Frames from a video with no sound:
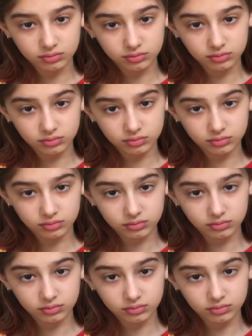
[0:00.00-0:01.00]

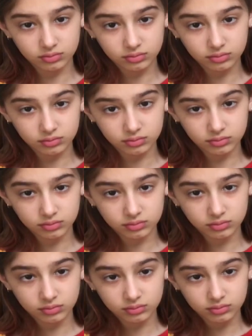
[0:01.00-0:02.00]

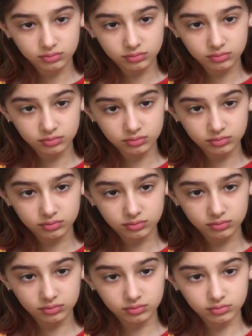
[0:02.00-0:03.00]

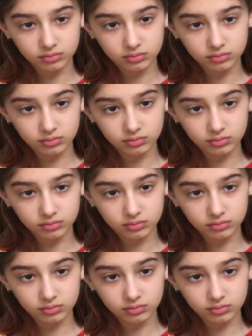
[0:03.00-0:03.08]
No words are spoken by the person on screen.